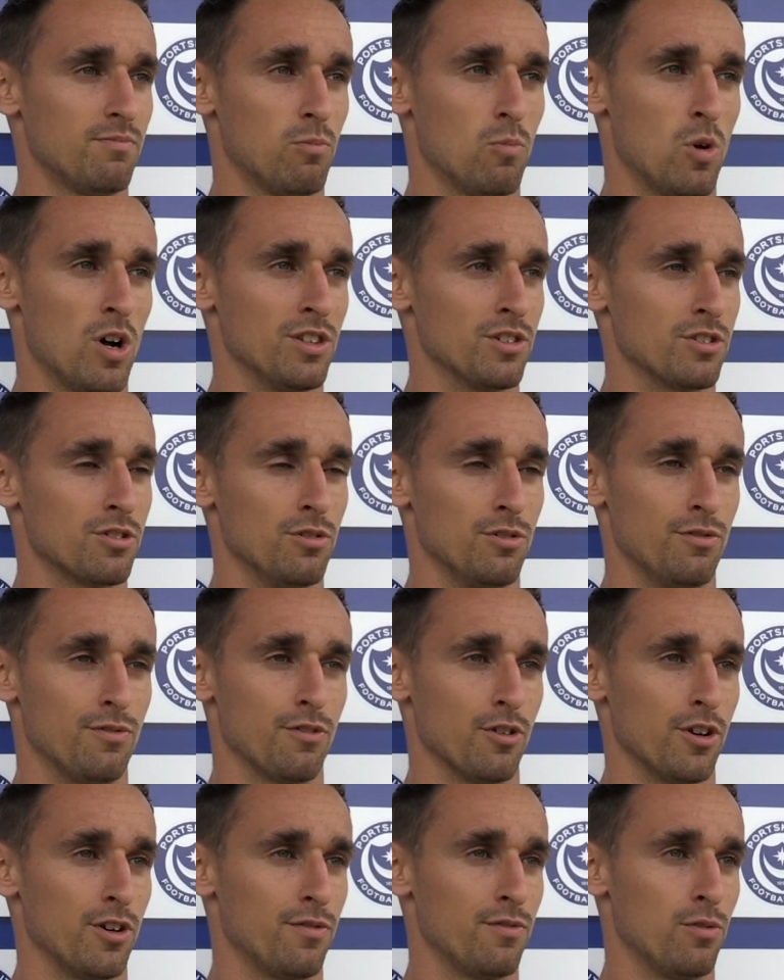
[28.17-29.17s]

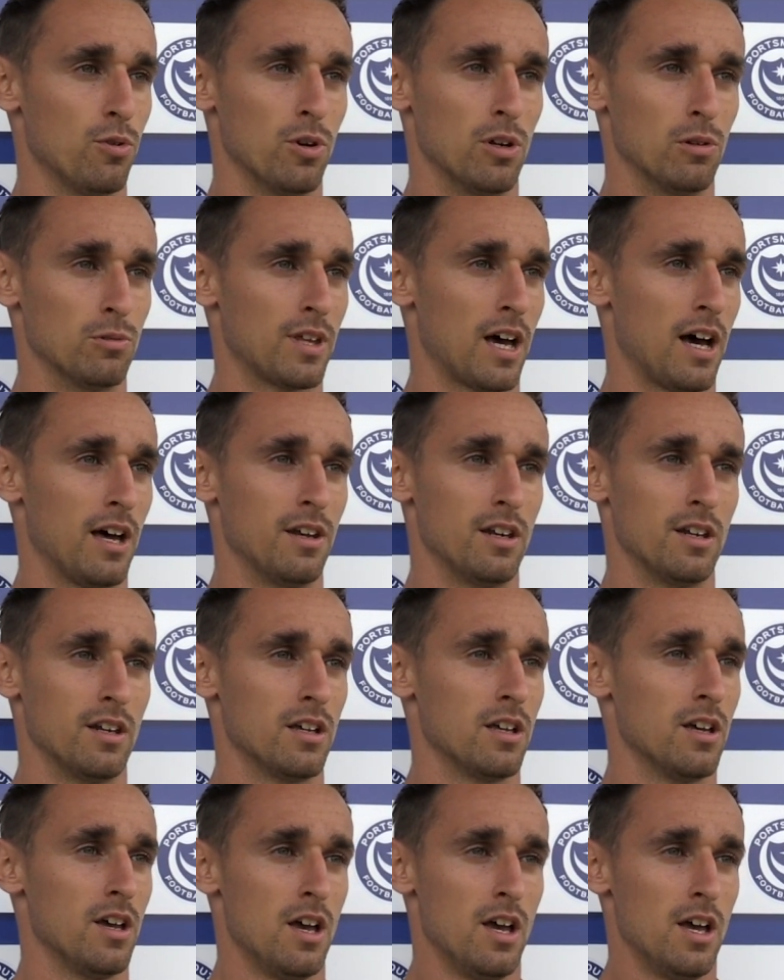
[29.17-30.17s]
1-2-3-4-0 down,
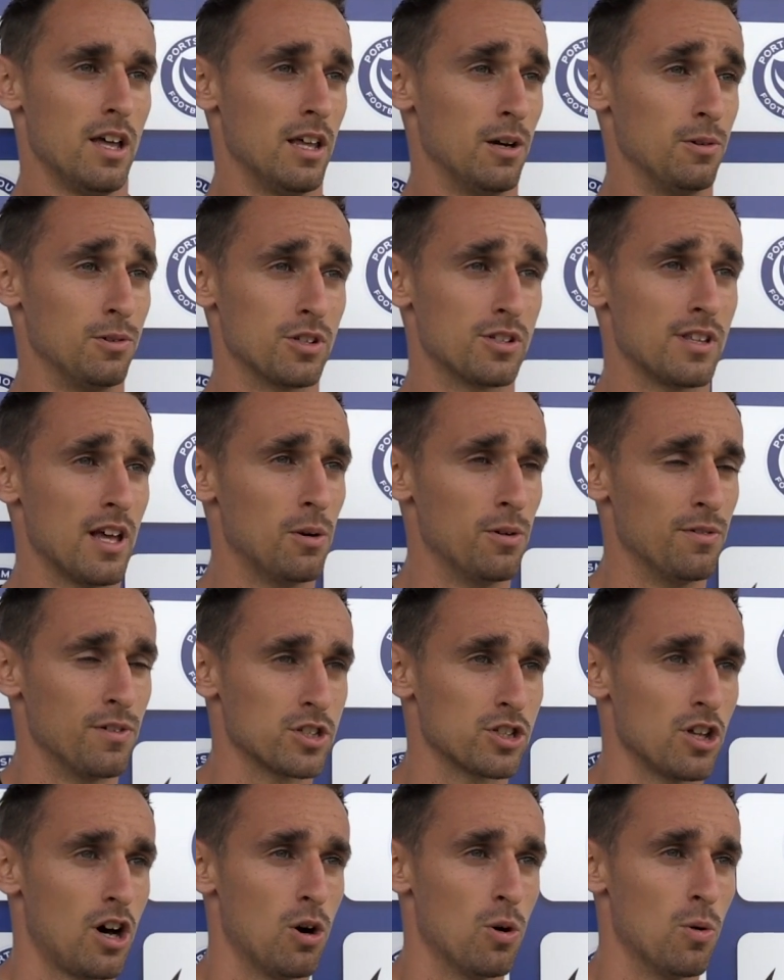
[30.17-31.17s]
and they were just there with
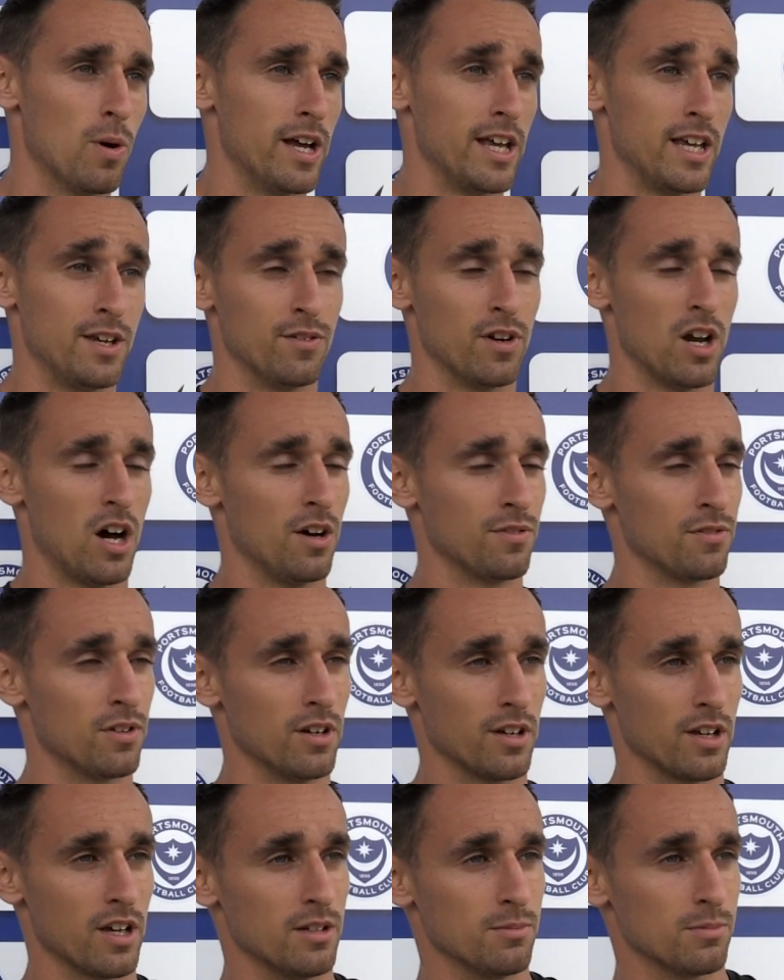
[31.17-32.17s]
us the whole way, even
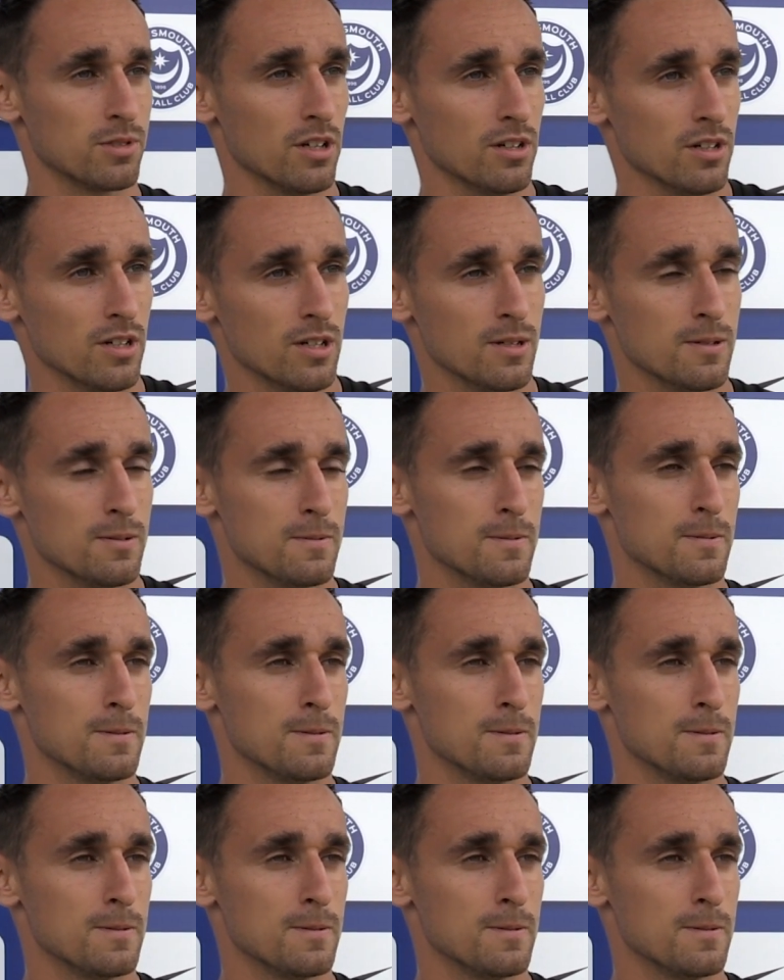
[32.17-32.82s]
after the game. So yeah.